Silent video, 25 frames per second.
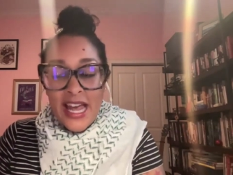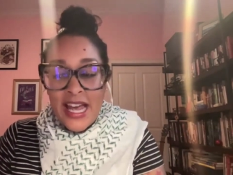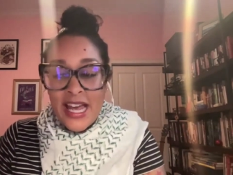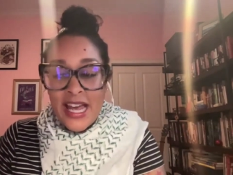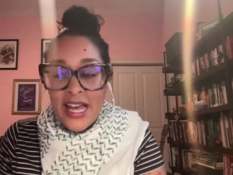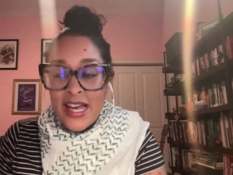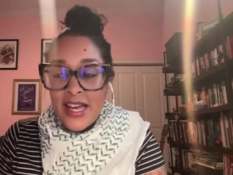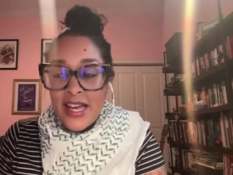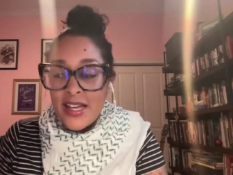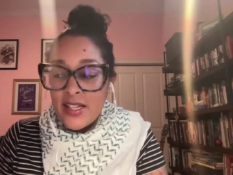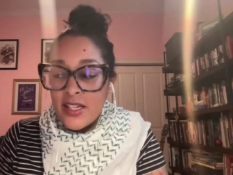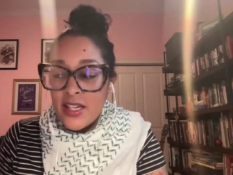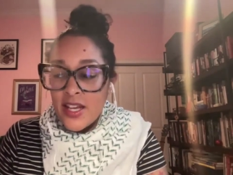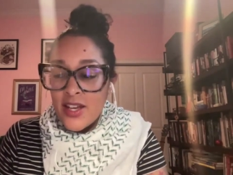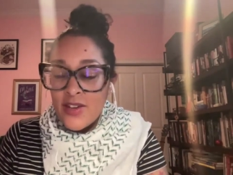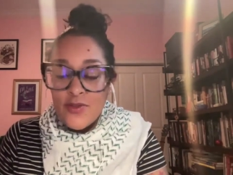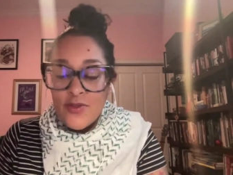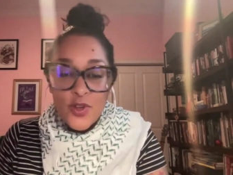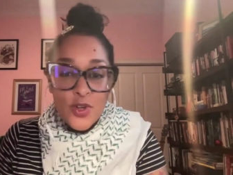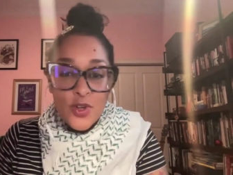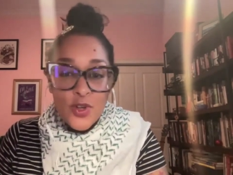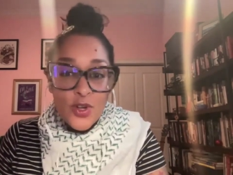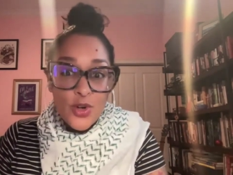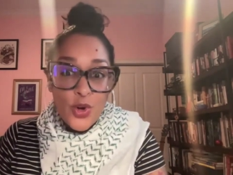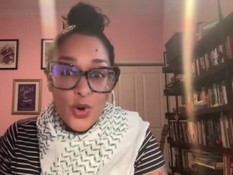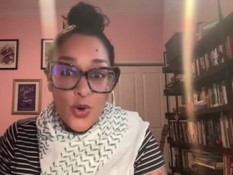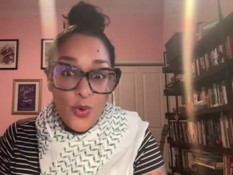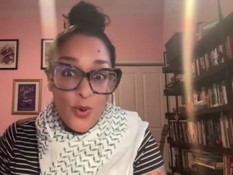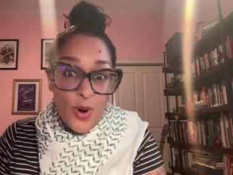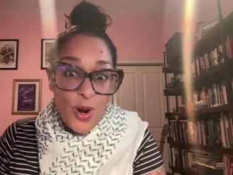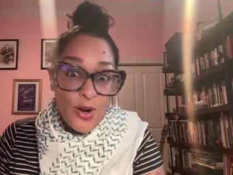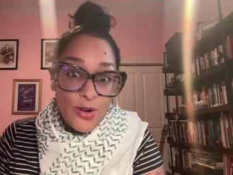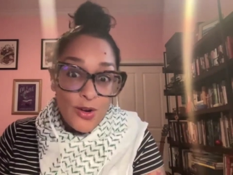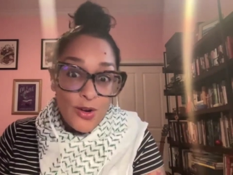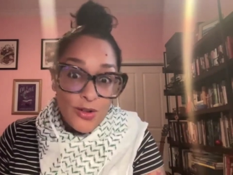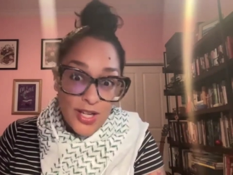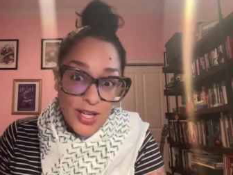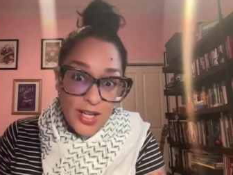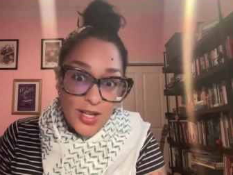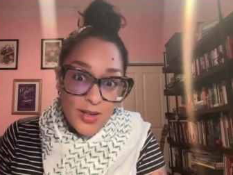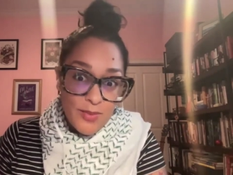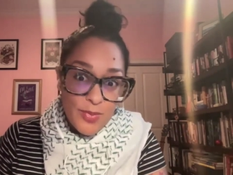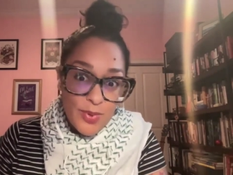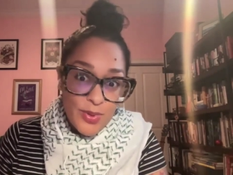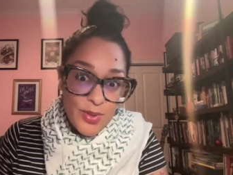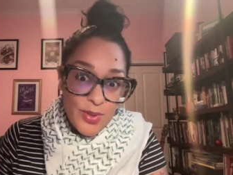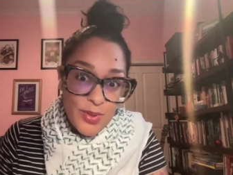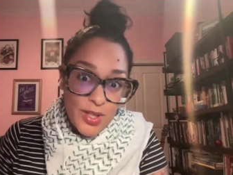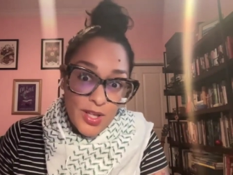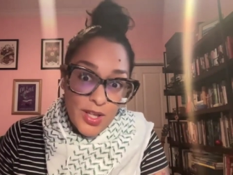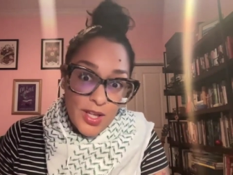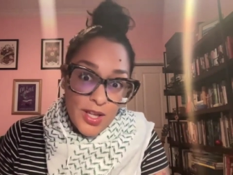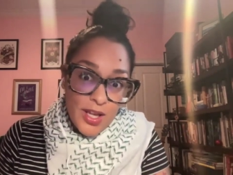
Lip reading: And if you're a grown up